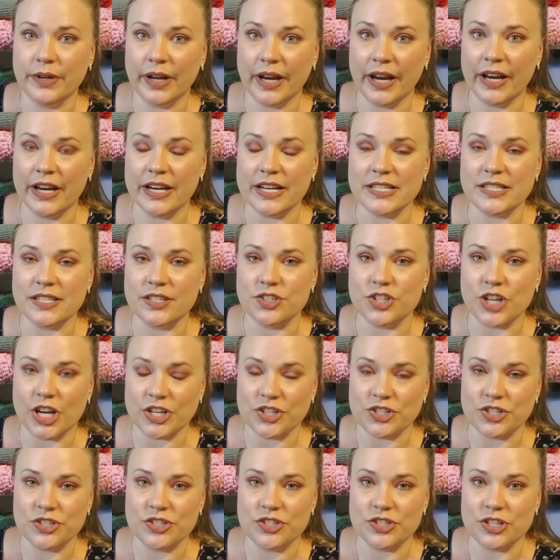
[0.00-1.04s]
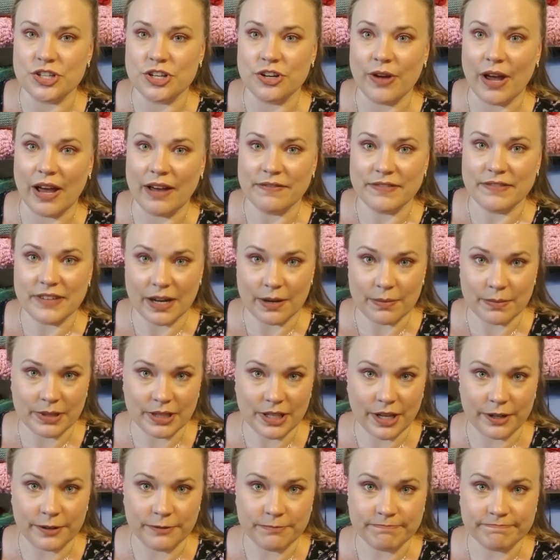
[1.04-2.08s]
any suggestions that you have down
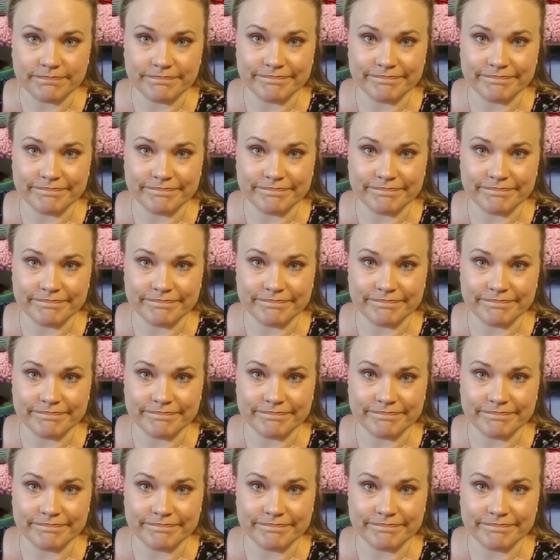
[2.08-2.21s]
below.